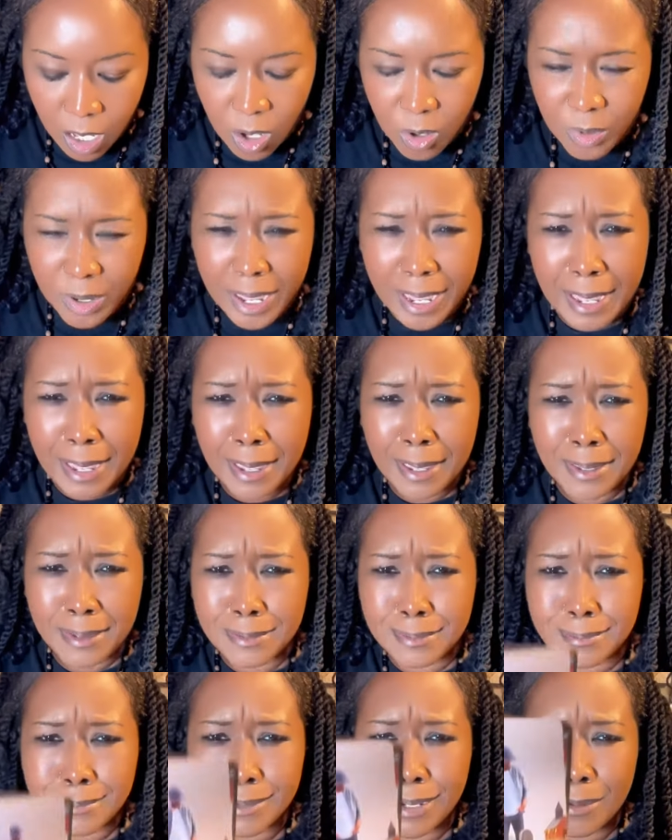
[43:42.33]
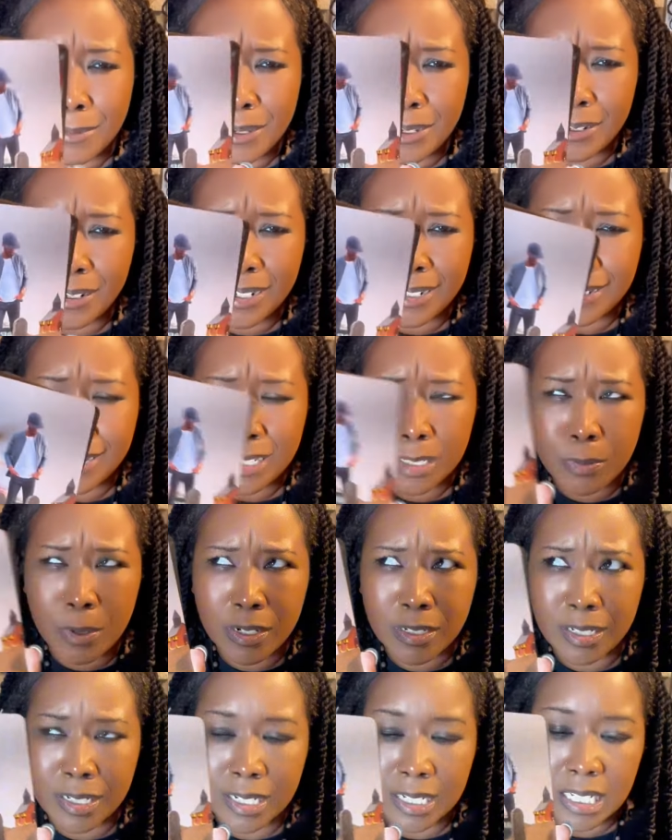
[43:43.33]
Okay, I'm hearing this
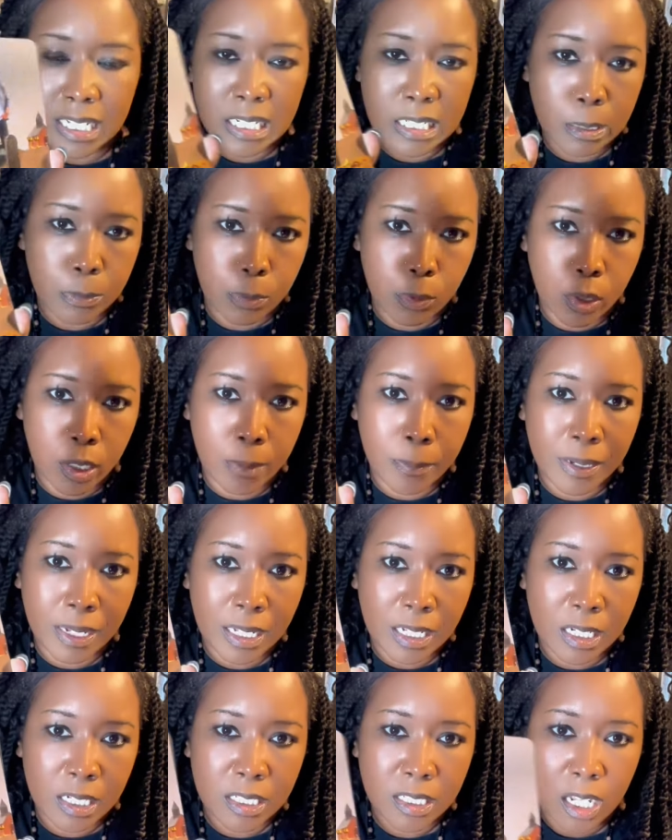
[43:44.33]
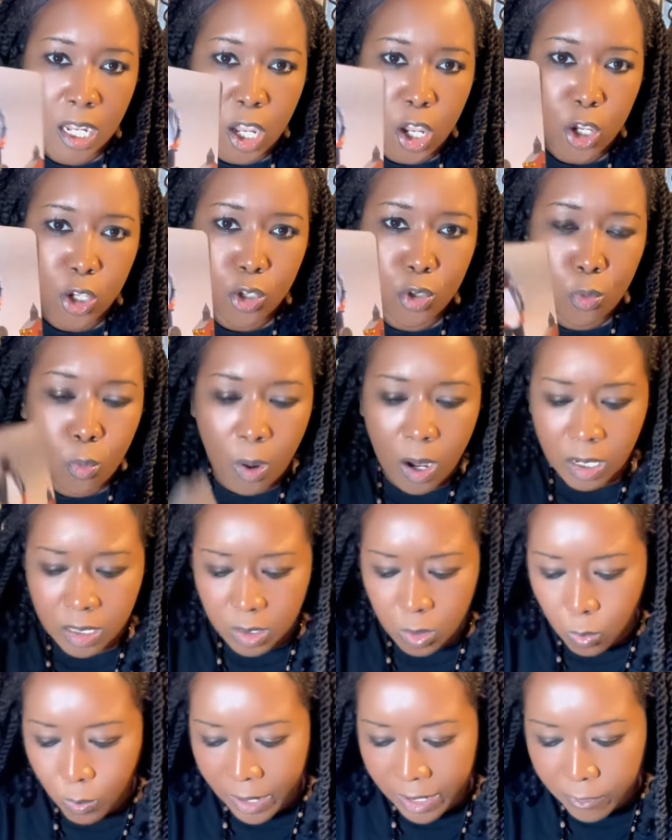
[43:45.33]
person is disappointed because you
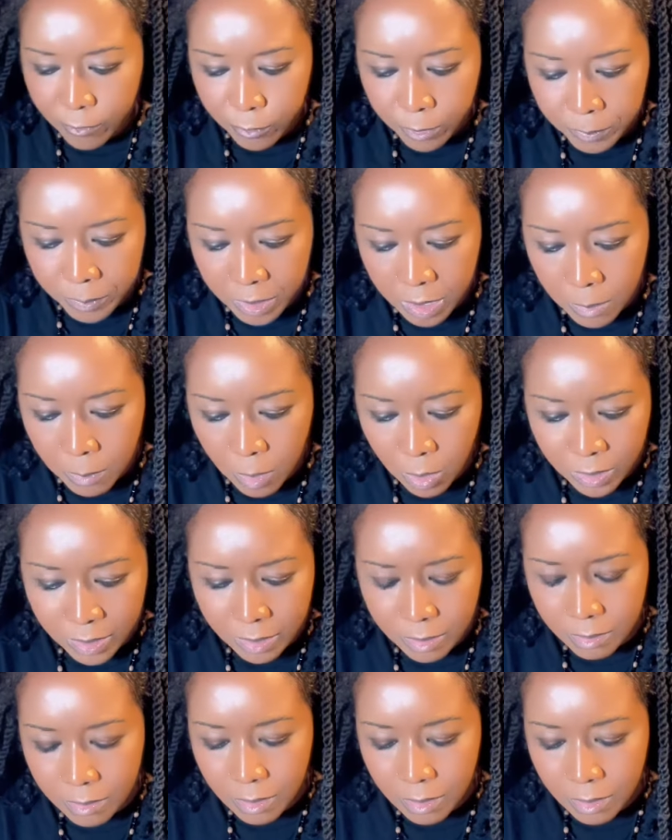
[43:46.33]
walked away from them, or